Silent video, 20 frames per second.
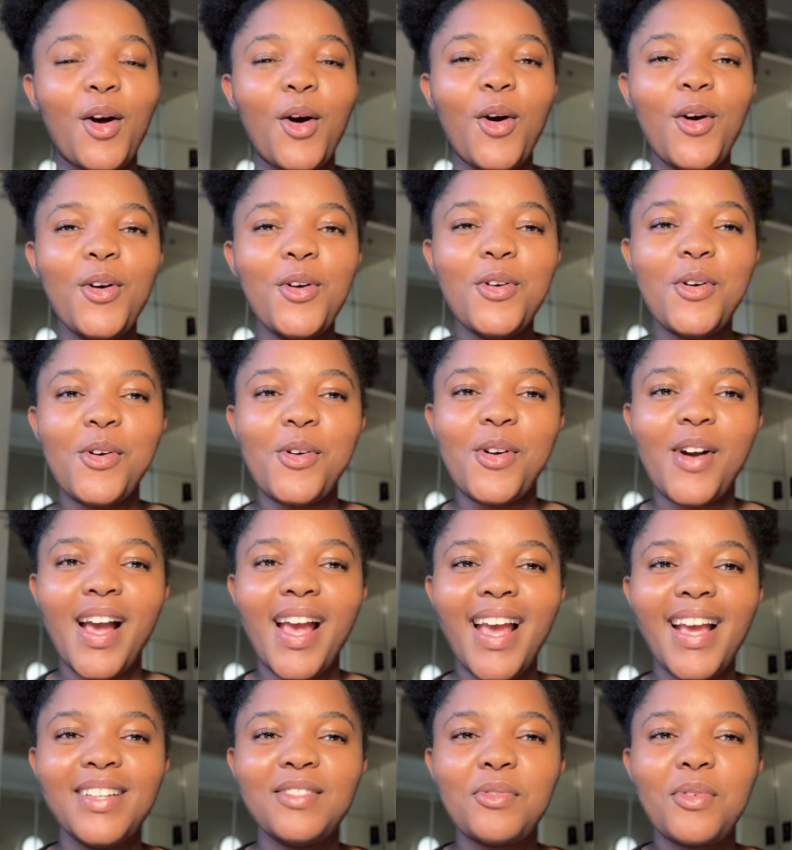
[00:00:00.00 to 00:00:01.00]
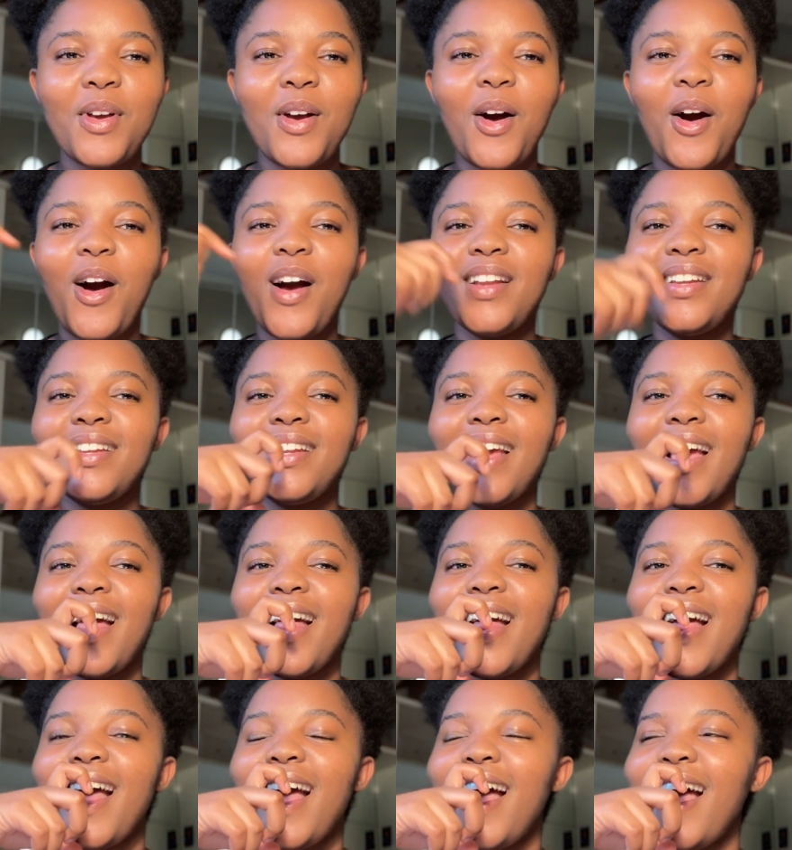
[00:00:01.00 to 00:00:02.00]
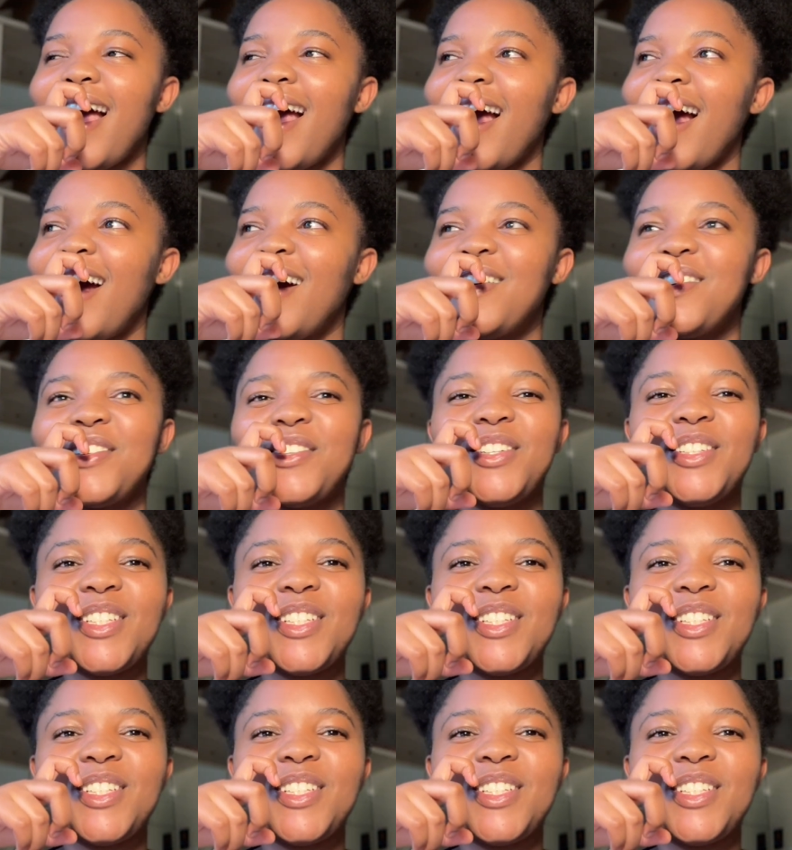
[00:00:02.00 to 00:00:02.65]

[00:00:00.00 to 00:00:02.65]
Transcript: Oh, and we're on our road